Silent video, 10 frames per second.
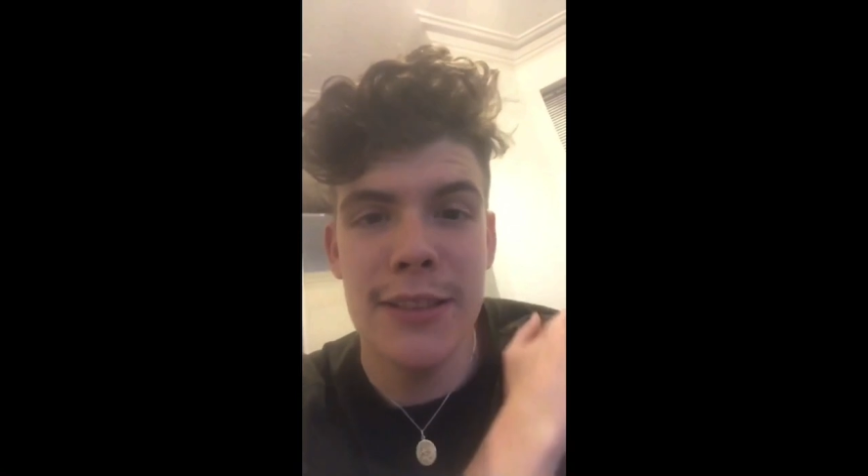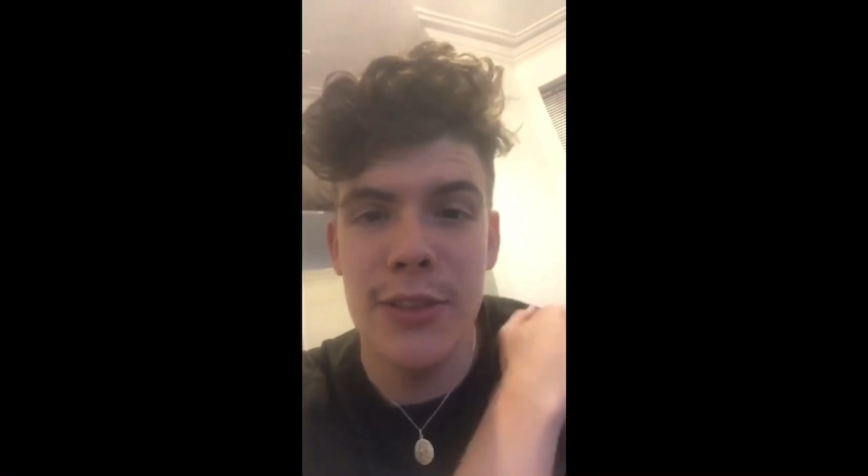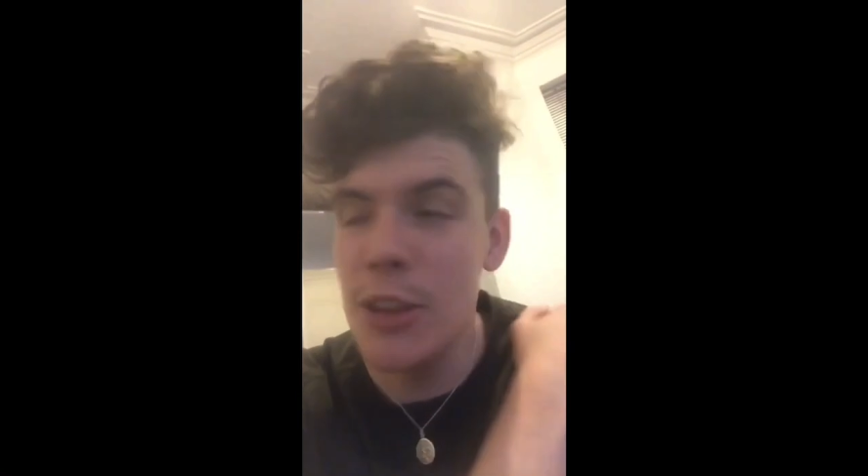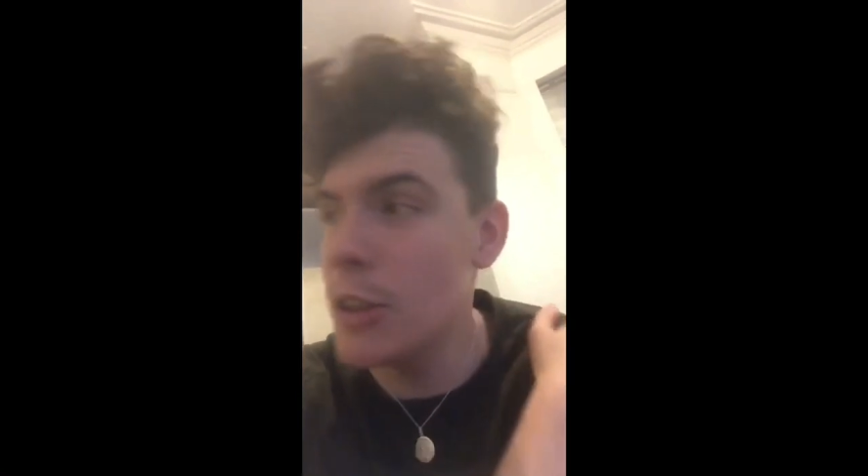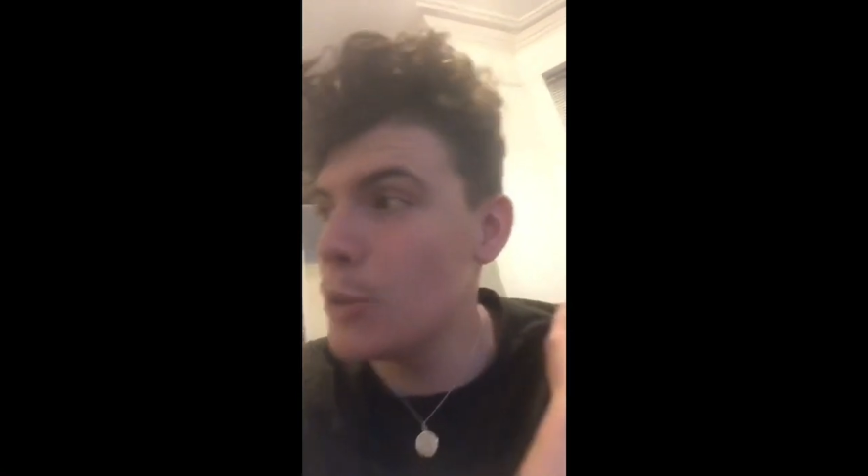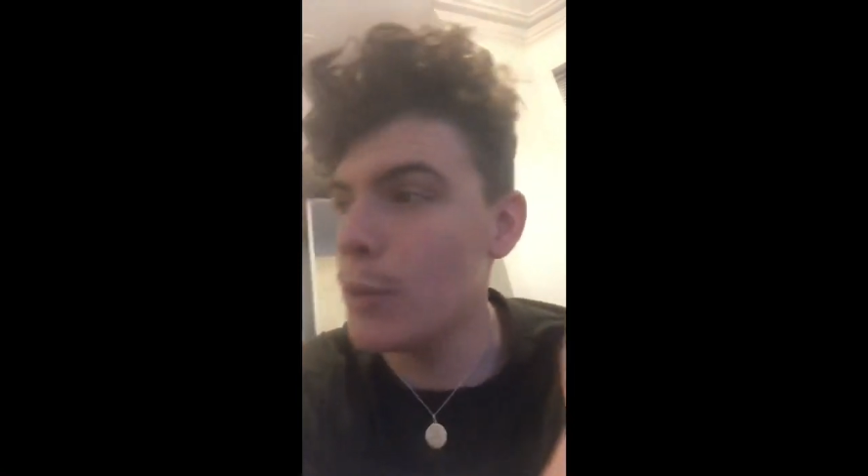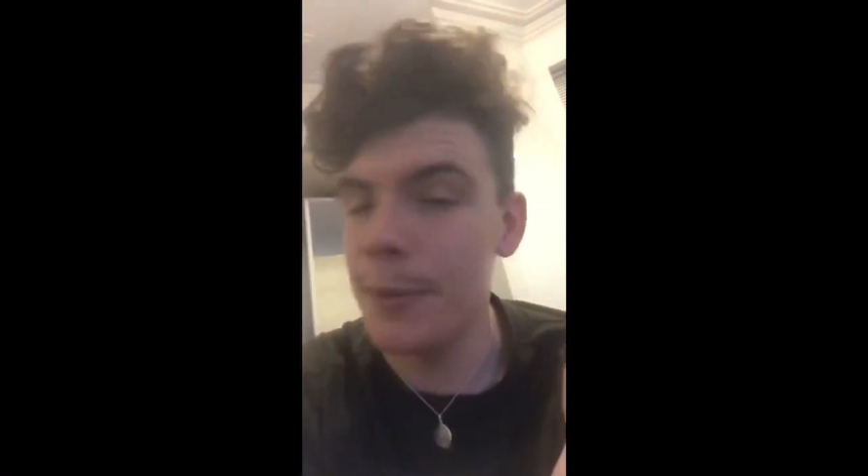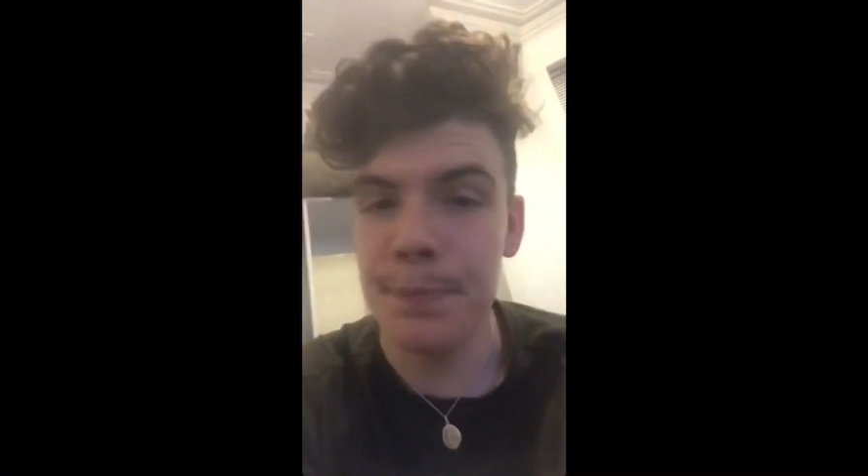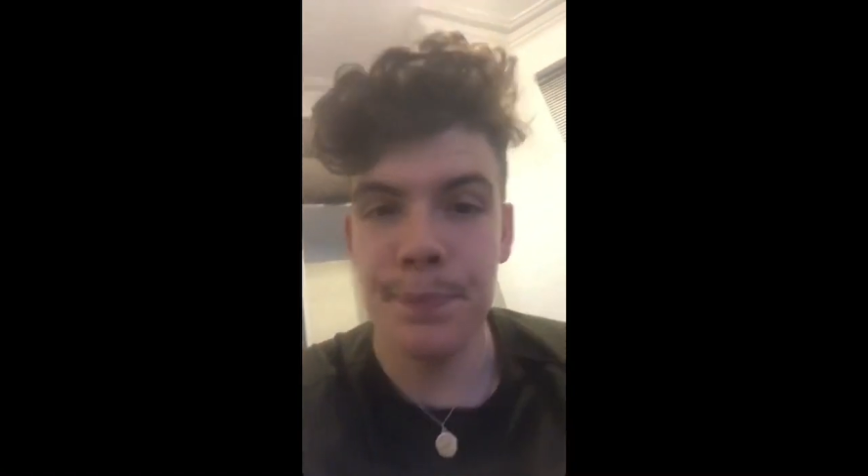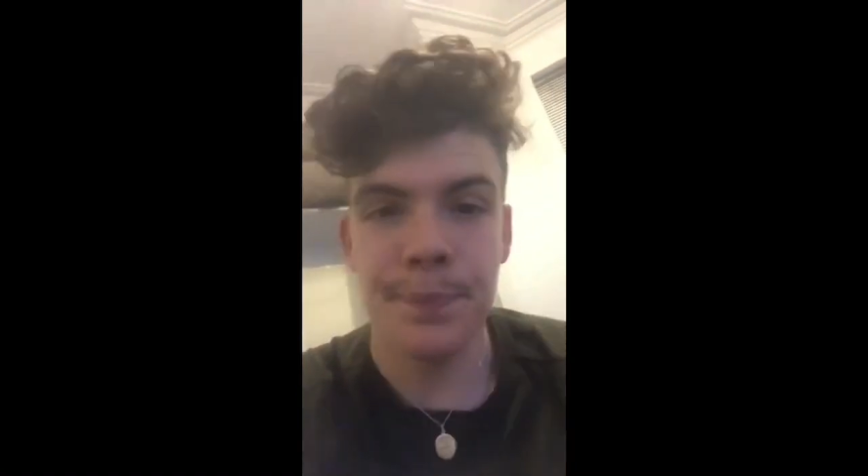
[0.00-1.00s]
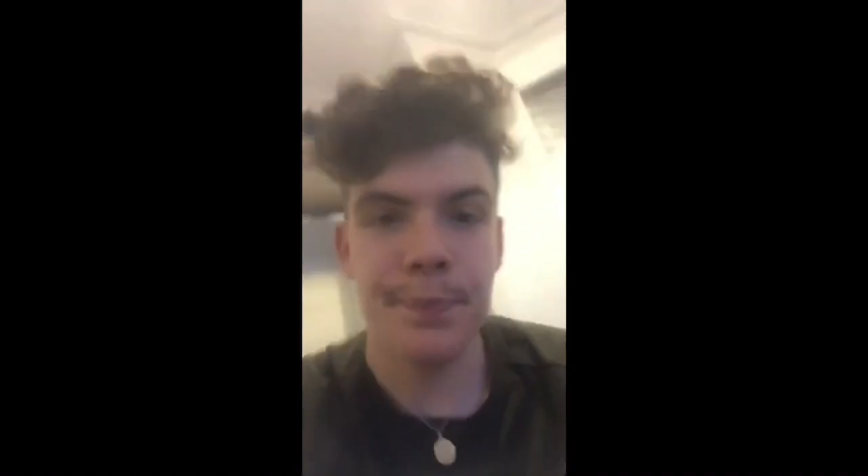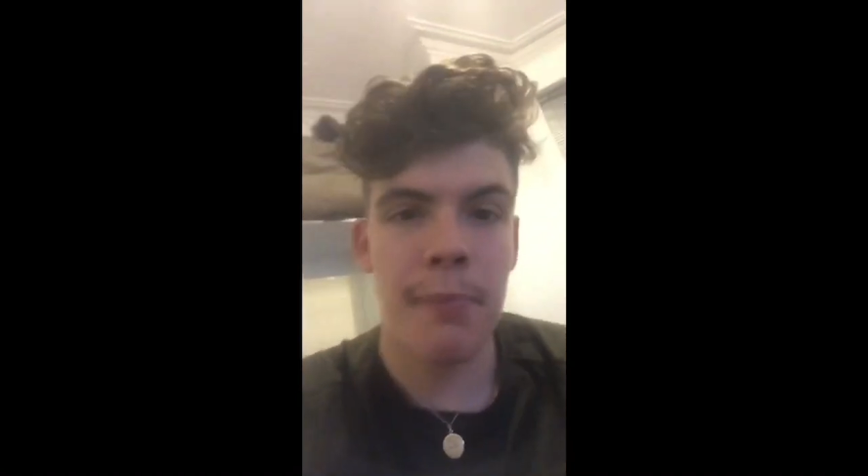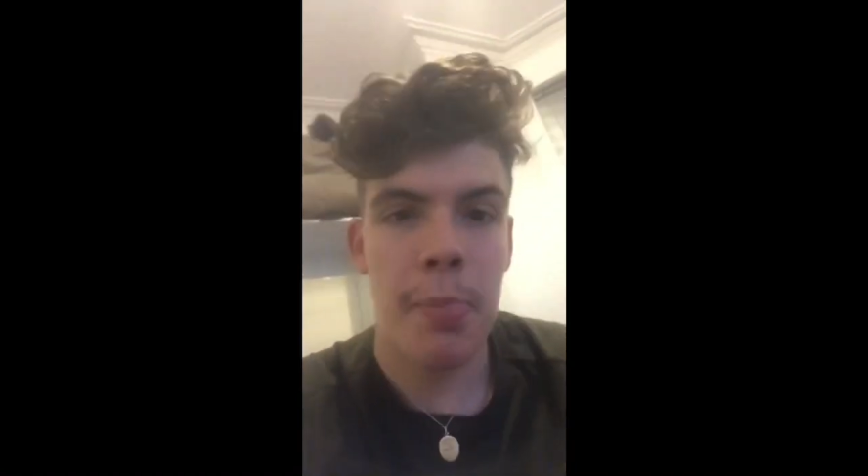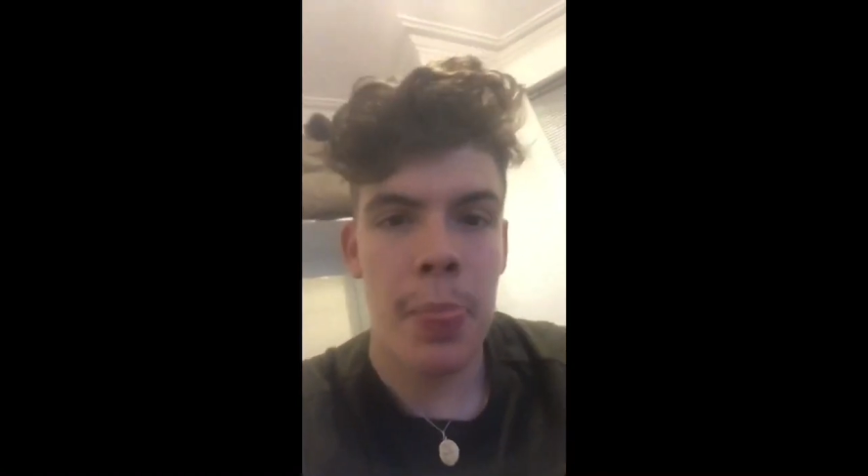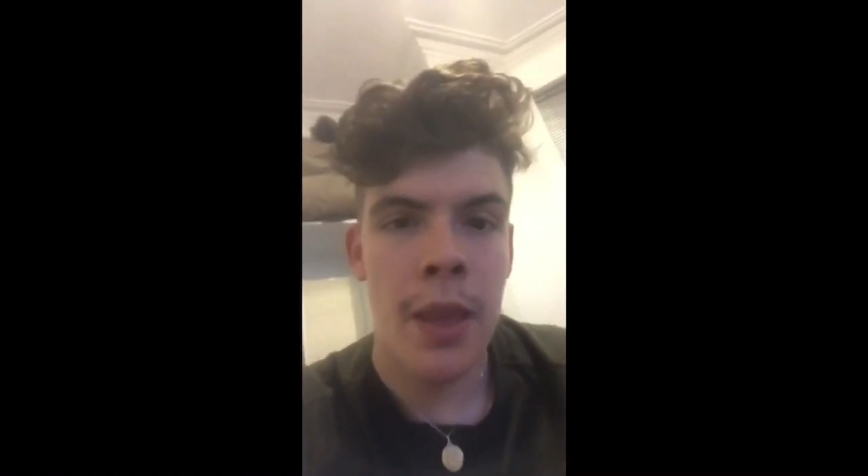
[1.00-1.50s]
you. Um,
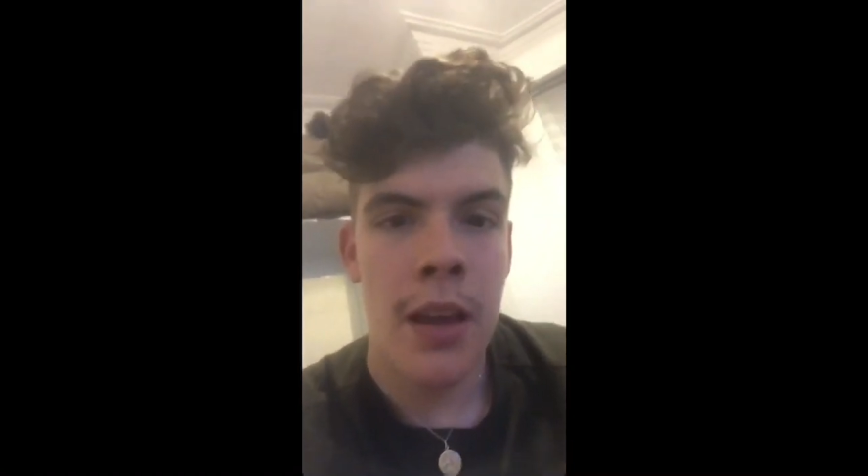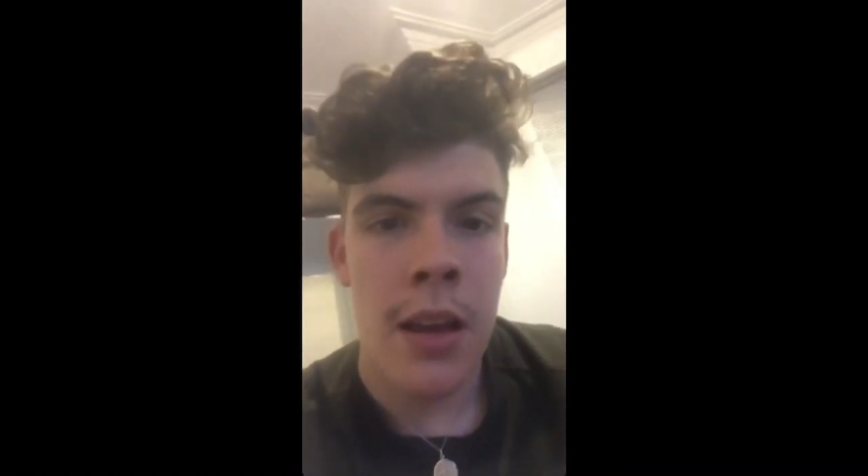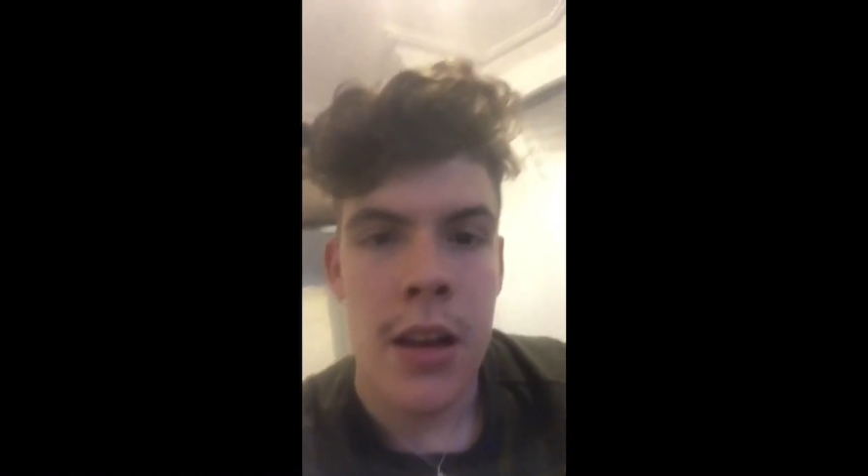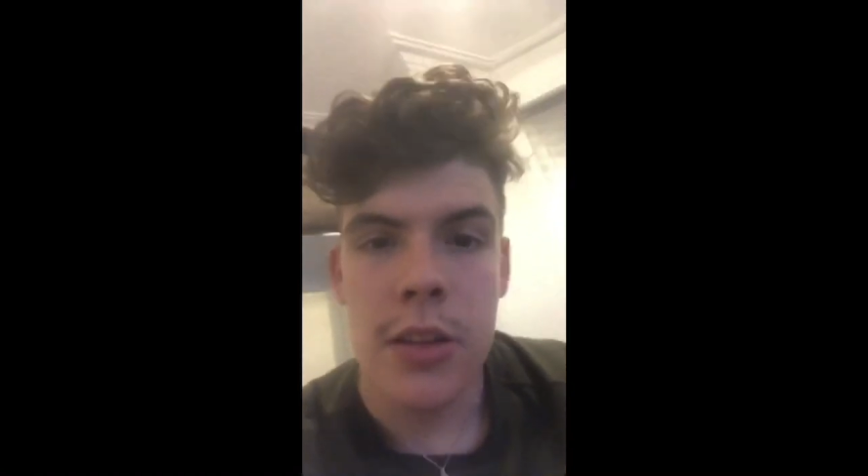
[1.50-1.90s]
just